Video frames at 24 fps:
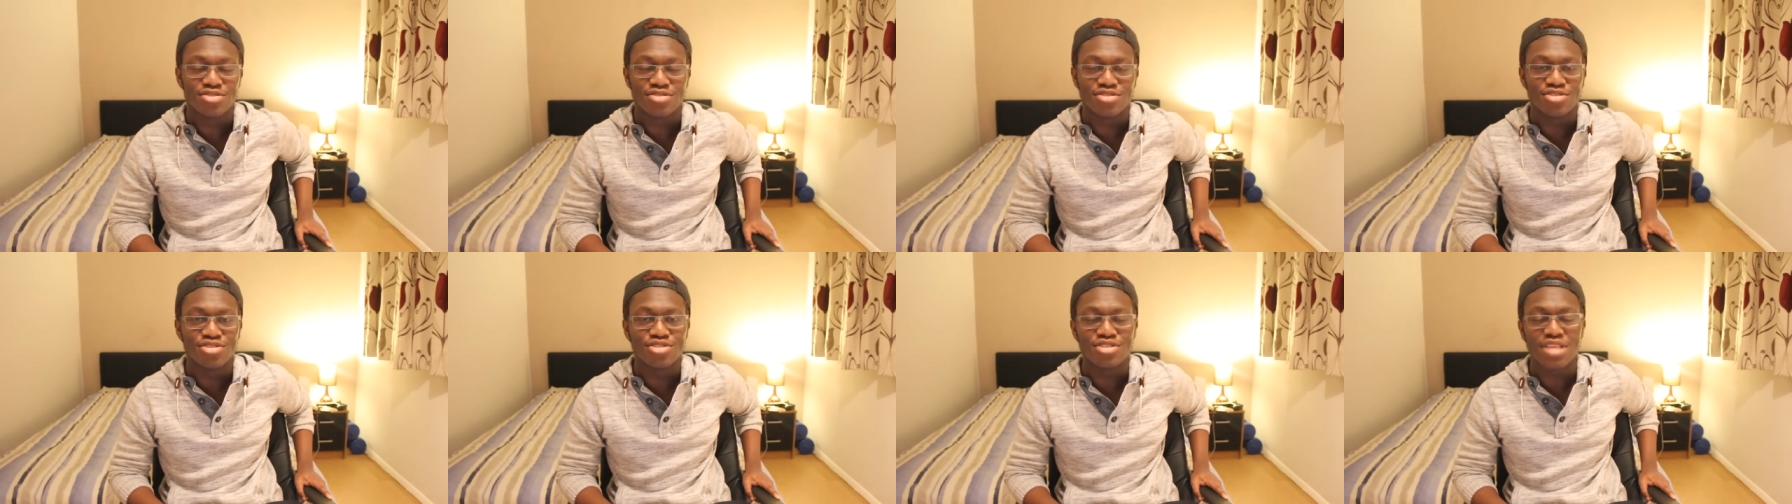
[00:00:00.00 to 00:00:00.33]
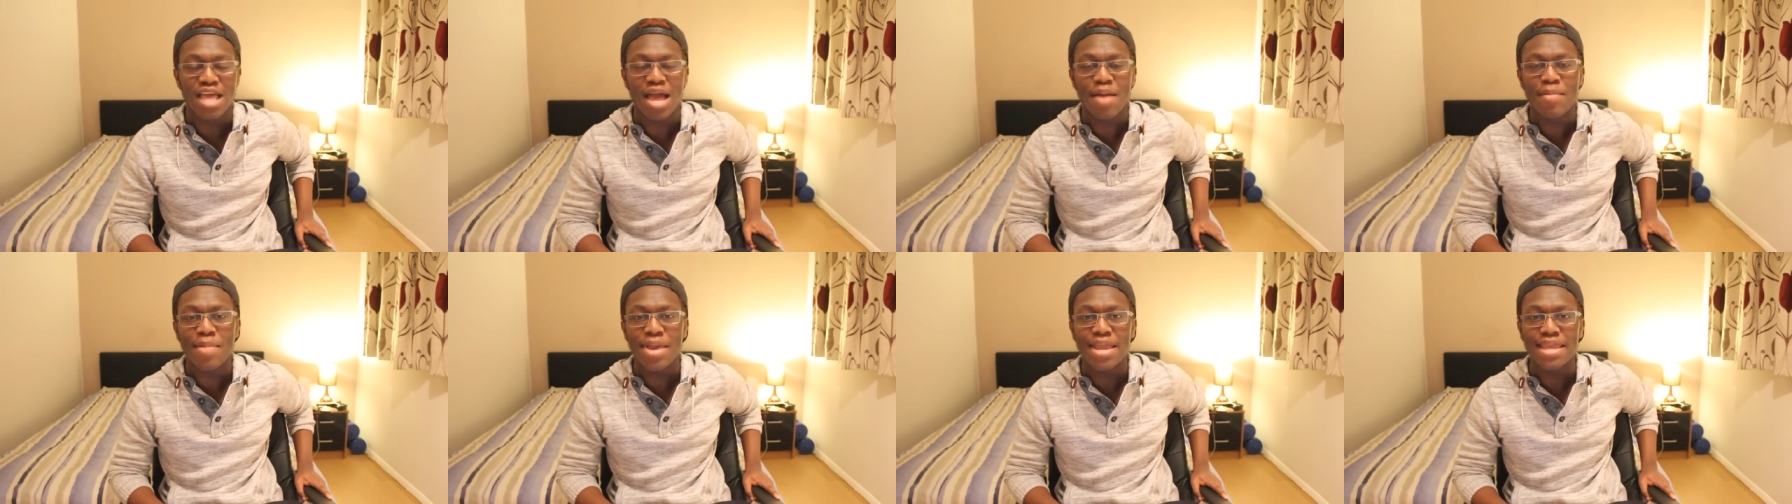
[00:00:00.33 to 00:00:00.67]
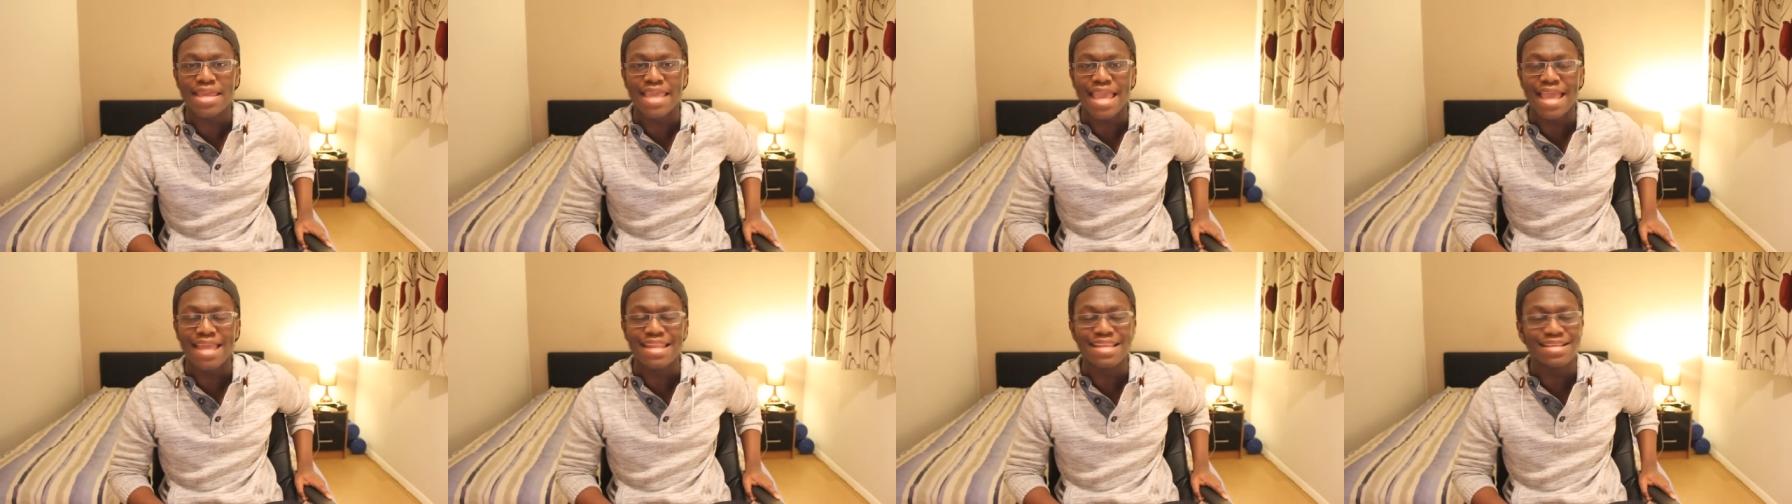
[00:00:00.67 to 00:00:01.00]
Does, does that
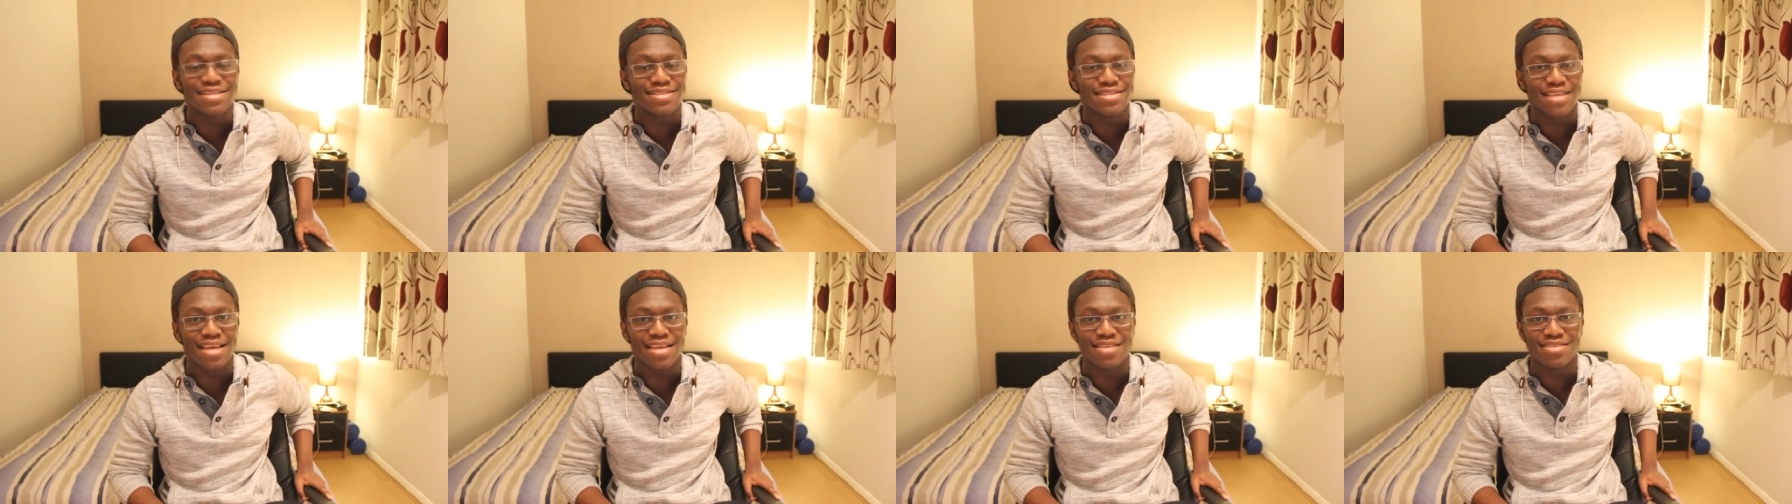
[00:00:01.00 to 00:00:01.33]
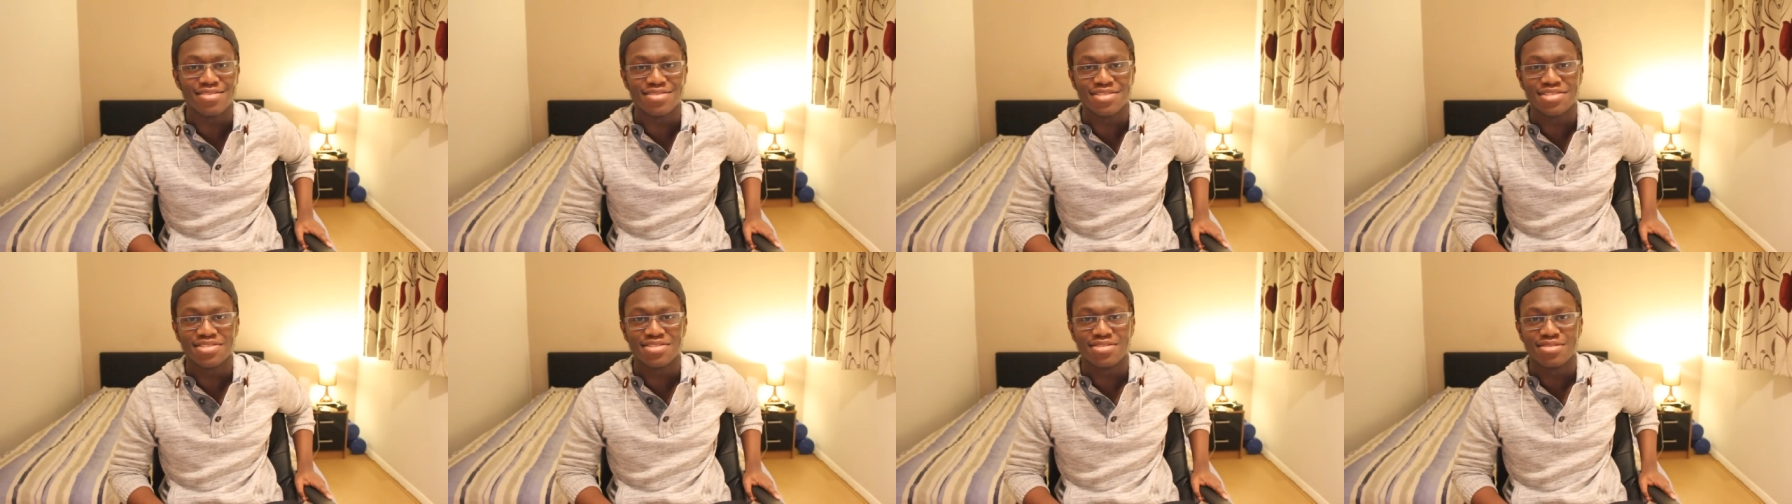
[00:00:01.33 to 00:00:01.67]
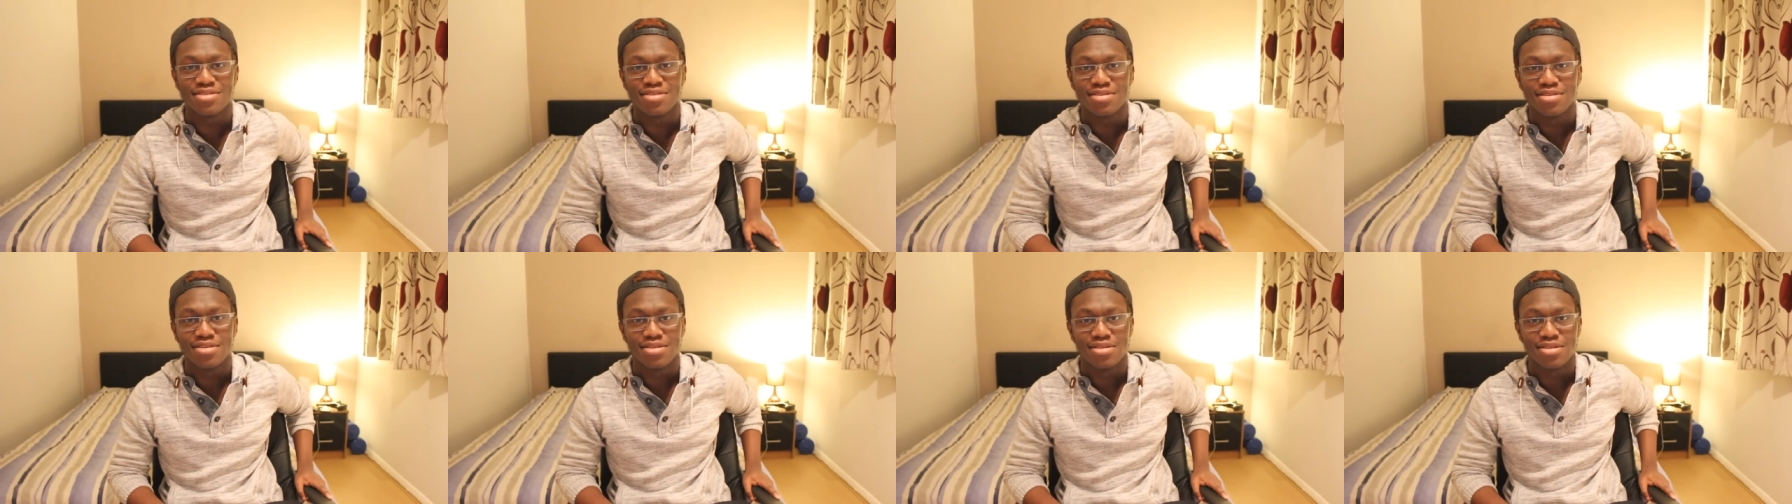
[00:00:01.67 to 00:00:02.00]
make any
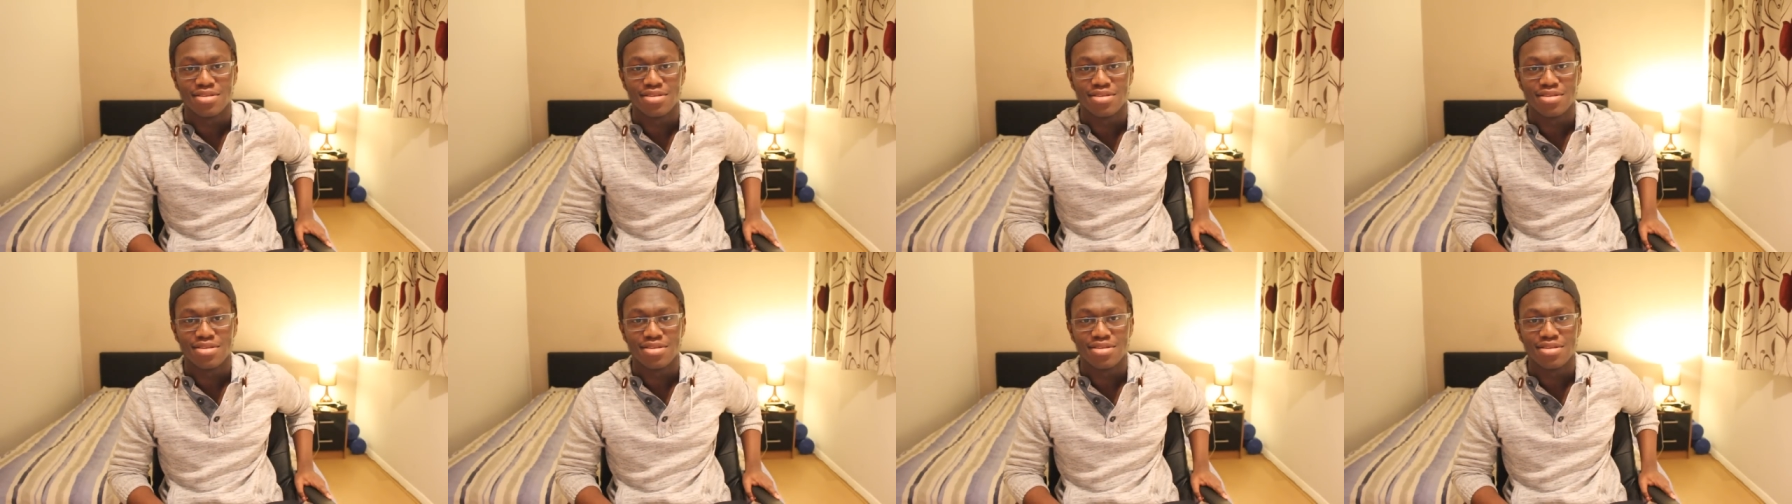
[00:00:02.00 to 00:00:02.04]
sense?